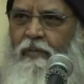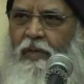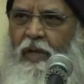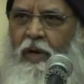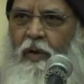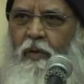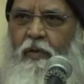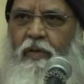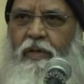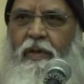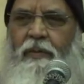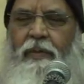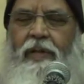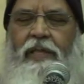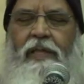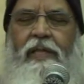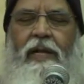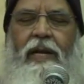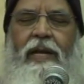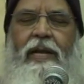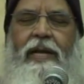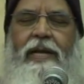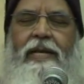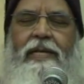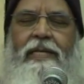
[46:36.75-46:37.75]
Now the
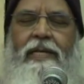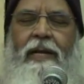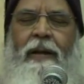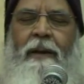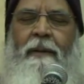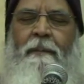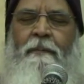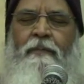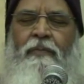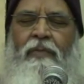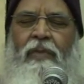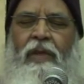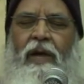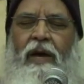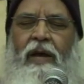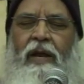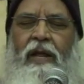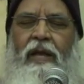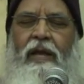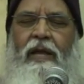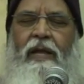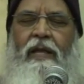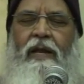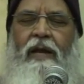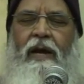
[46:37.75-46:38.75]
mantra is
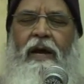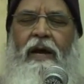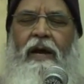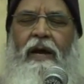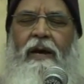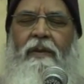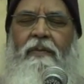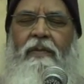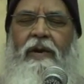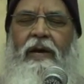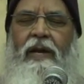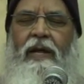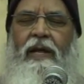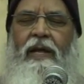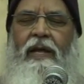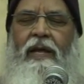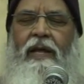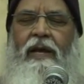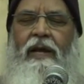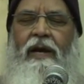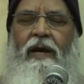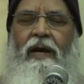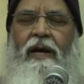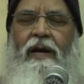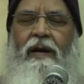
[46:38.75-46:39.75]
Hare Ram,
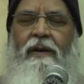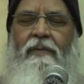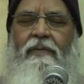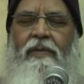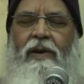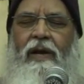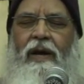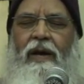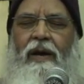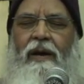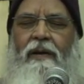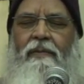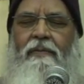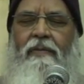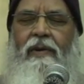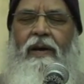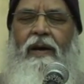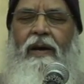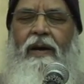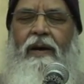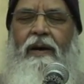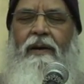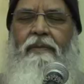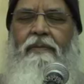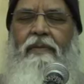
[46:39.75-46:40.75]
Hare Ram, Ram
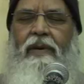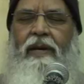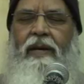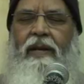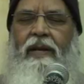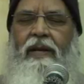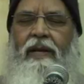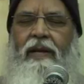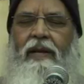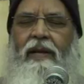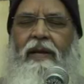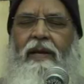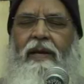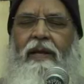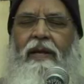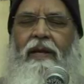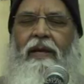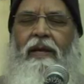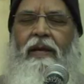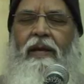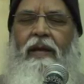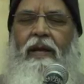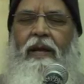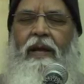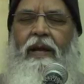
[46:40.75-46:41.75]
Ram, Hare
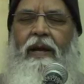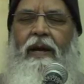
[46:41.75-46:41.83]
Hare,